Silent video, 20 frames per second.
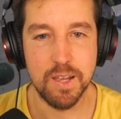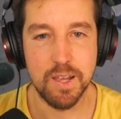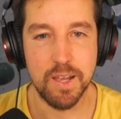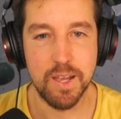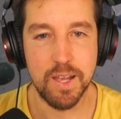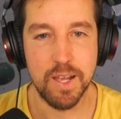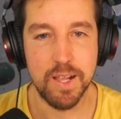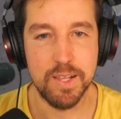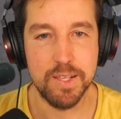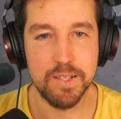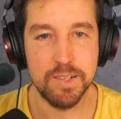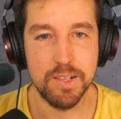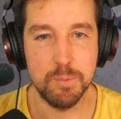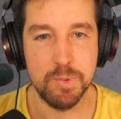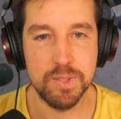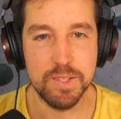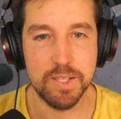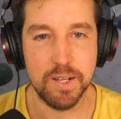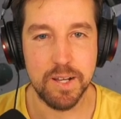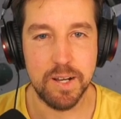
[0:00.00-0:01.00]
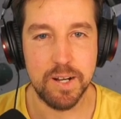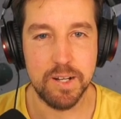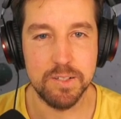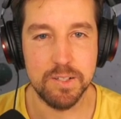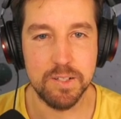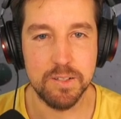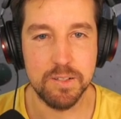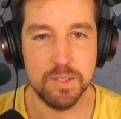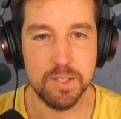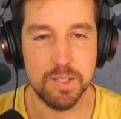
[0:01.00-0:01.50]
a little bit
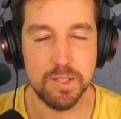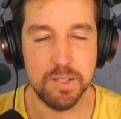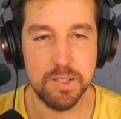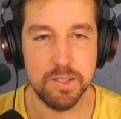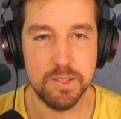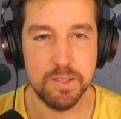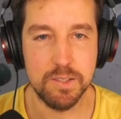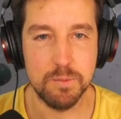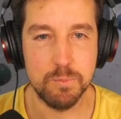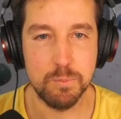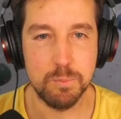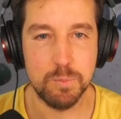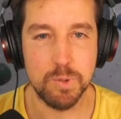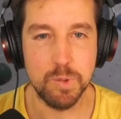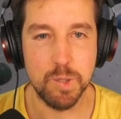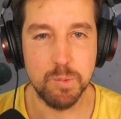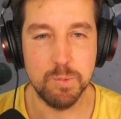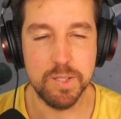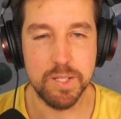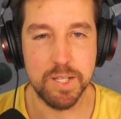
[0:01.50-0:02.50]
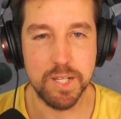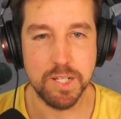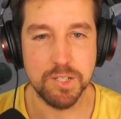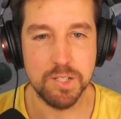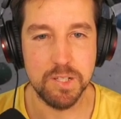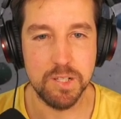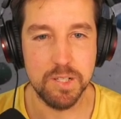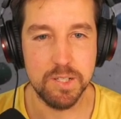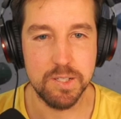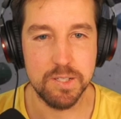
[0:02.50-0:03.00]
harder than it probably
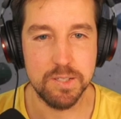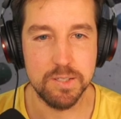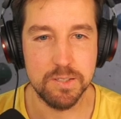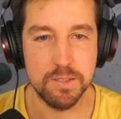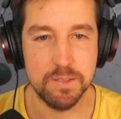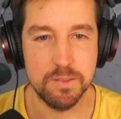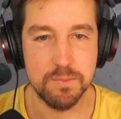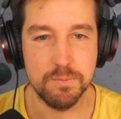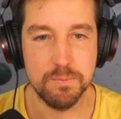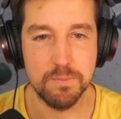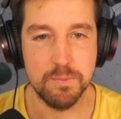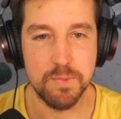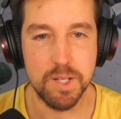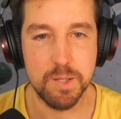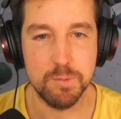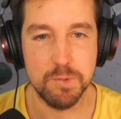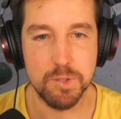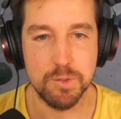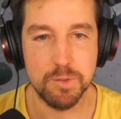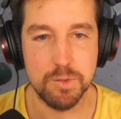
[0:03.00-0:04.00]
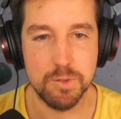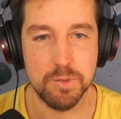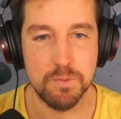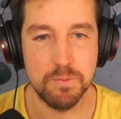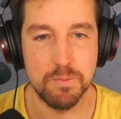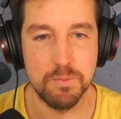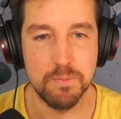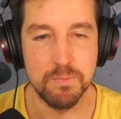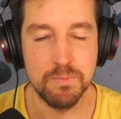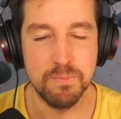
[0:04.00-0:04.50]
actually is. I'm not sure.
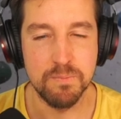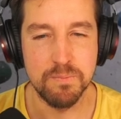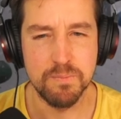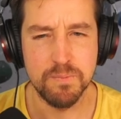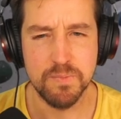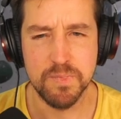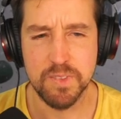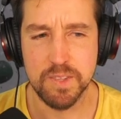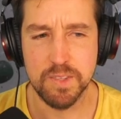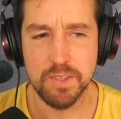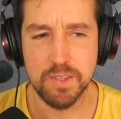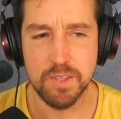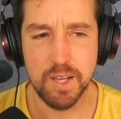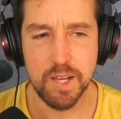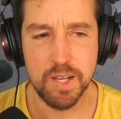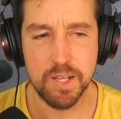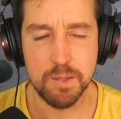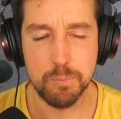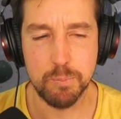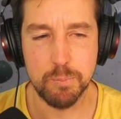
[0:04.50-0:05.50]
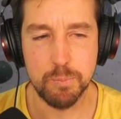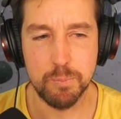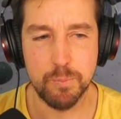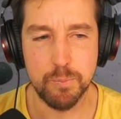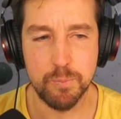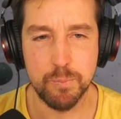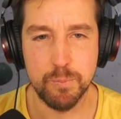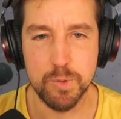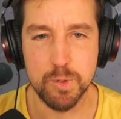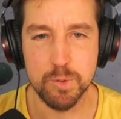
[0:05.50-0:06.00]
I
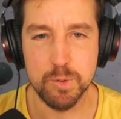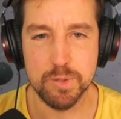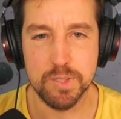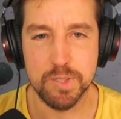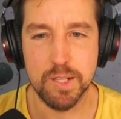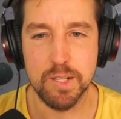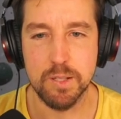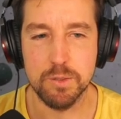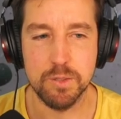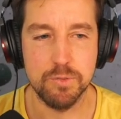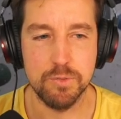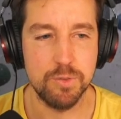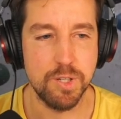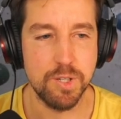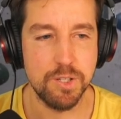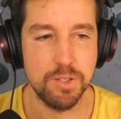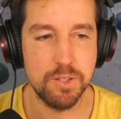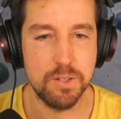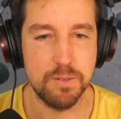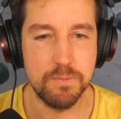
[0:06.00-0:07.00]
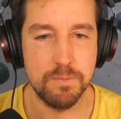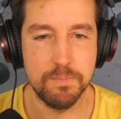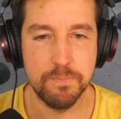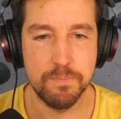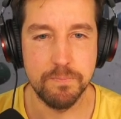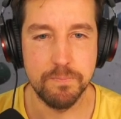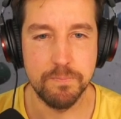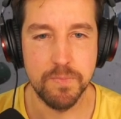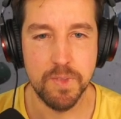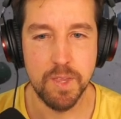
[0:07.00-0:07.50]
used a lot of reach there.
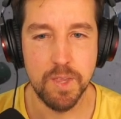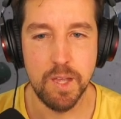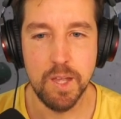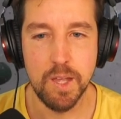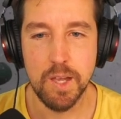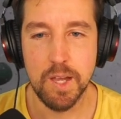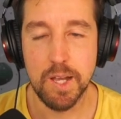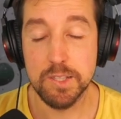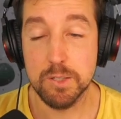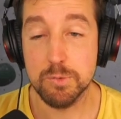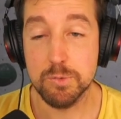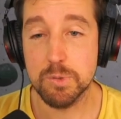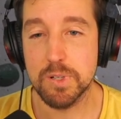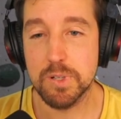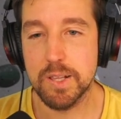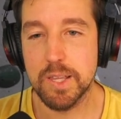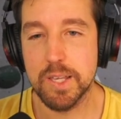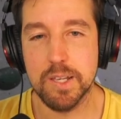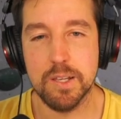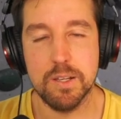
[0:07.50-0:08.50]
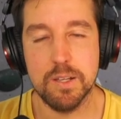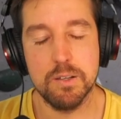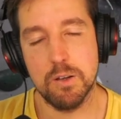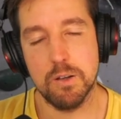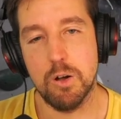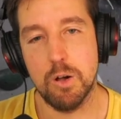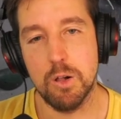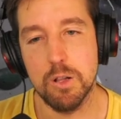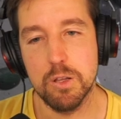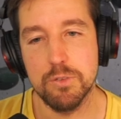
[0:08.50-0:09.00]
And those were like
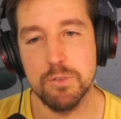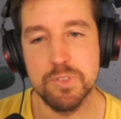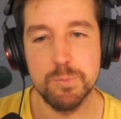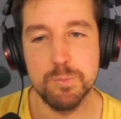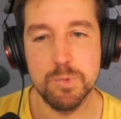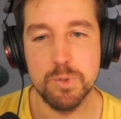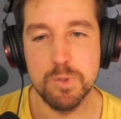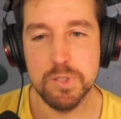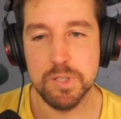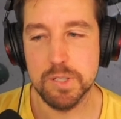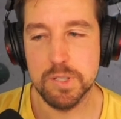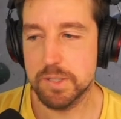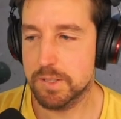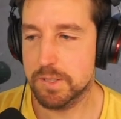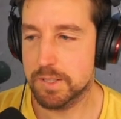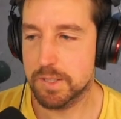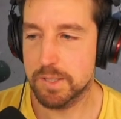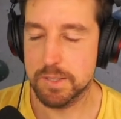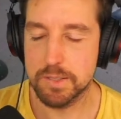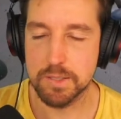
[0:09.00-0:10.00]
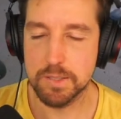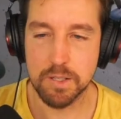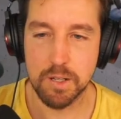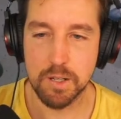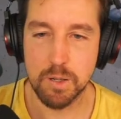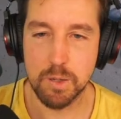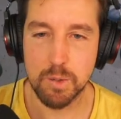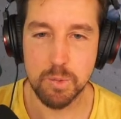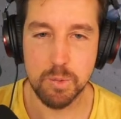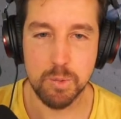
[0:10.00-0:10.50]
all of the boulders.
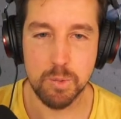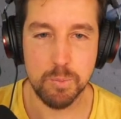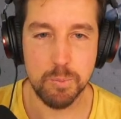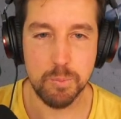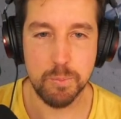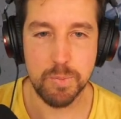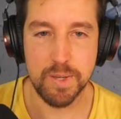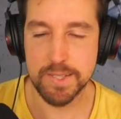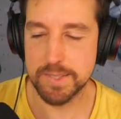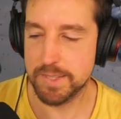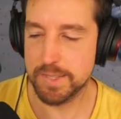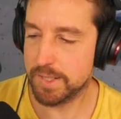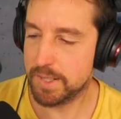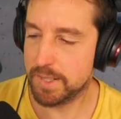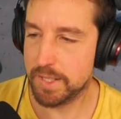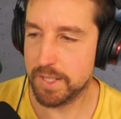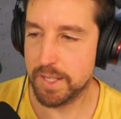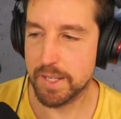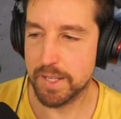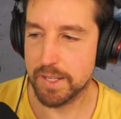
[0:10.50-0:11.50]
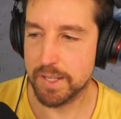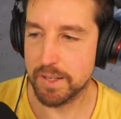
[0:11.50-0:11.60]
So basically,